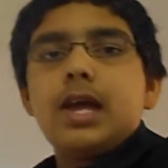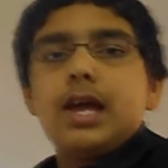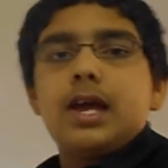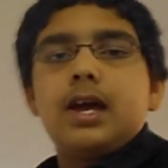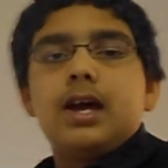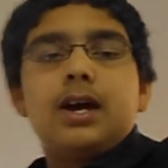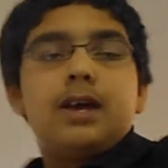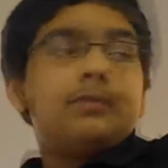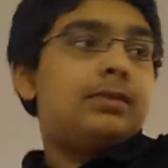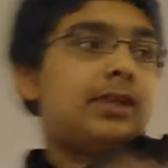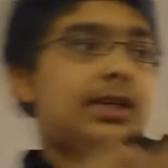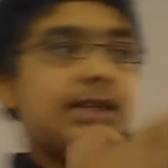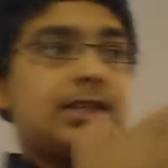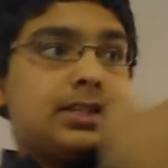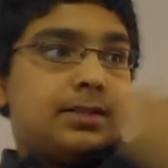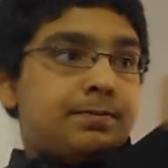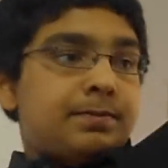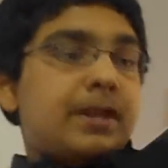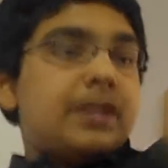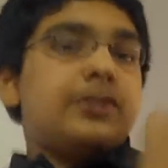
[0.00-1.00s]
Like this
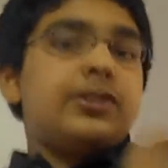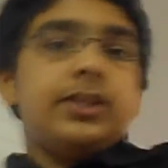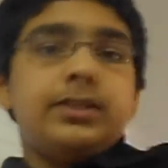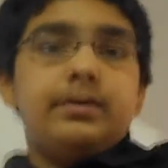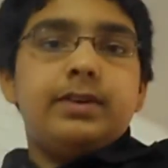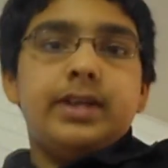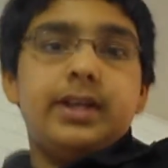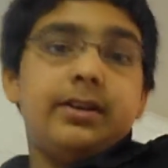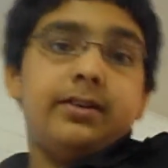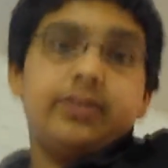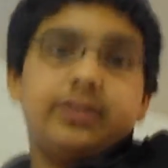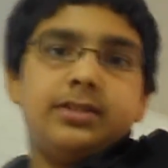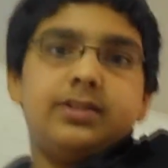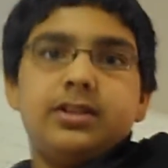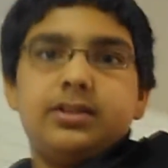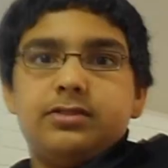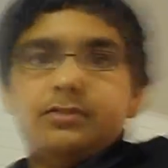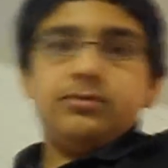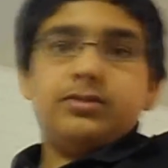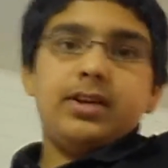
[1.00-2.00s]
bed sheet right here. It's
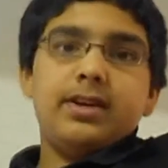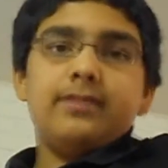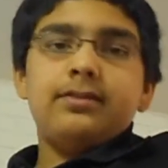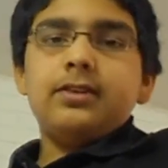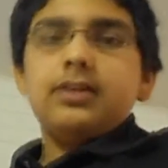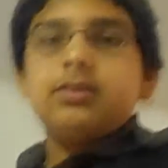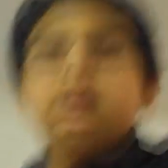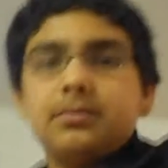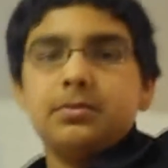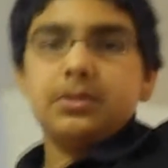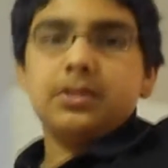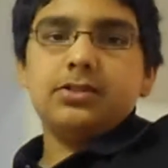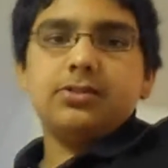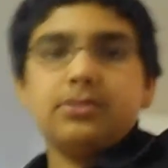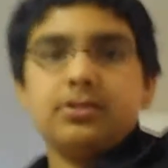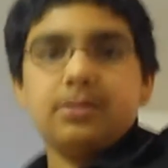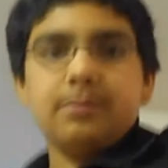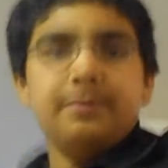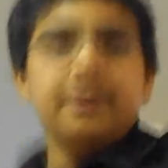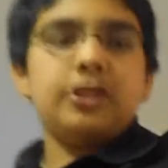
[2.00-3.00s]
not too heavy. I mean, it's
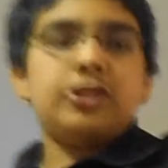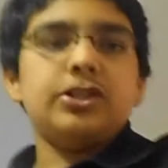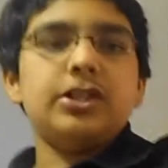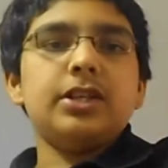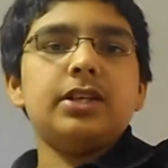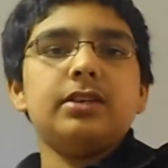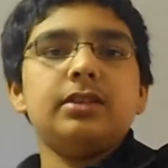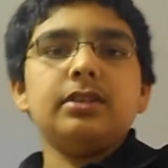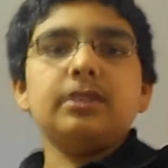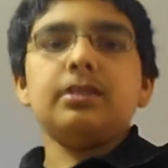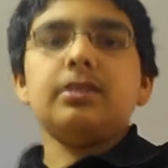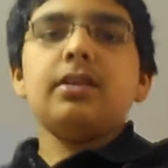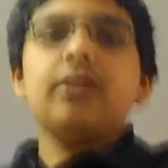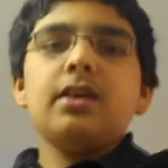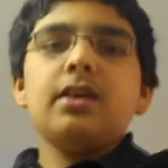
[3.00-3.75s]
just a bed sheet, and